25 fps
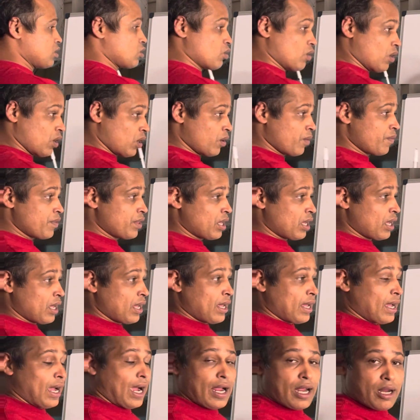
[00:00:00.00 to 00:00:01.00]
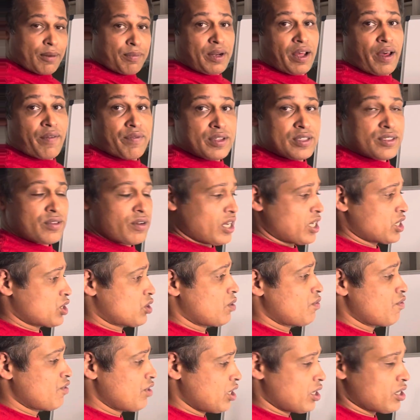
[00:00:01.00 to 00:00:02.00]
So I have done this
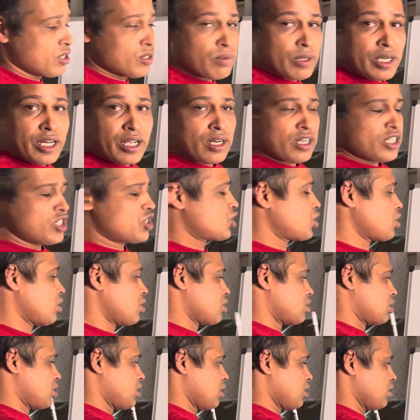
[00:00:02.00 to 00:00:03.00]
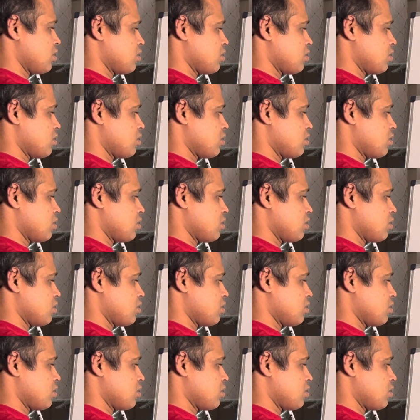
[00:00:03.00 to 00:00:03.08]
reaction, it is very clean shot.